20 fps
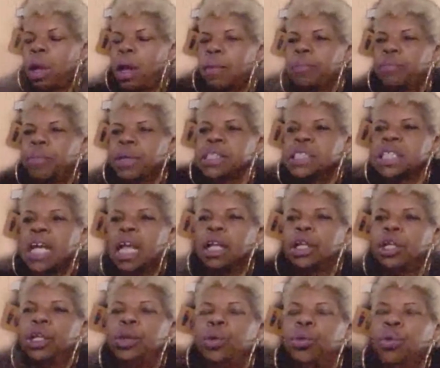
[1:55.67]
been
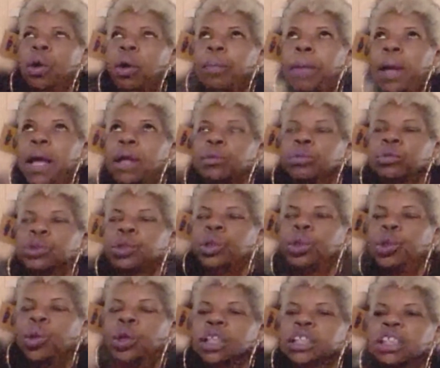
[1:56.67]
telling you about the
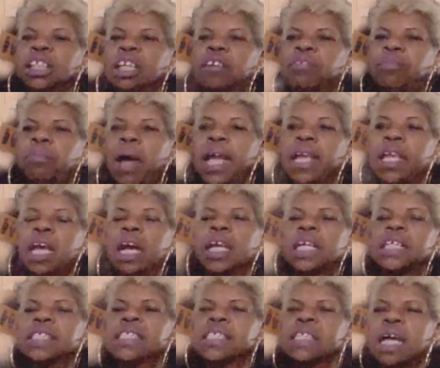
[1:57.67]
loss of my
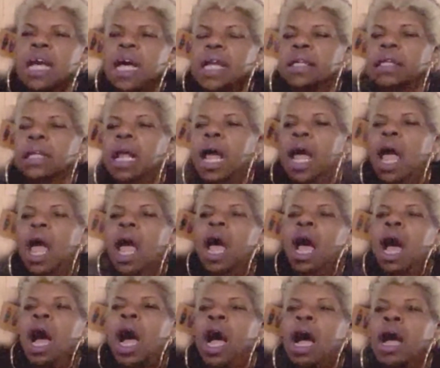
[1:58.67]
youngest son
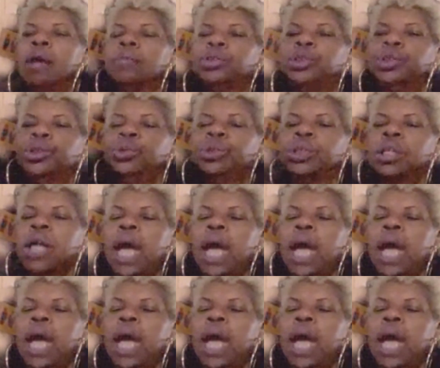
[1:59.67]
due to